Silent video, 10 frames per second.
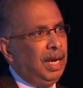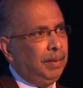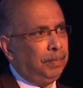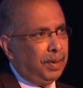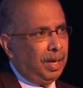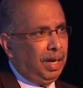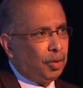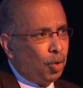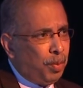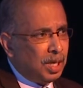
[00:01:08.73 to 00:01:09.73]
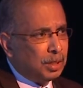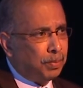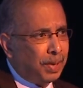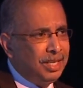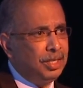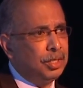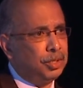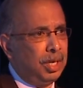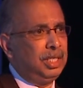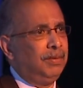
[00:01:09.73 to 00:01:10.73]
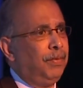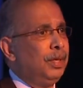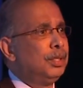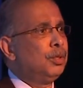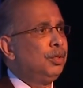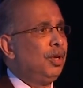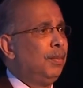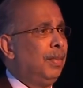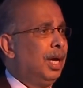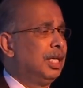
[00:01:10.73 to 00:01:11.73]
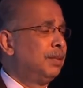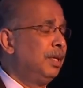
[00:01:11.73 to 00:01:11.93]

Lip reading: a robust pricing structure for its crude oil markets?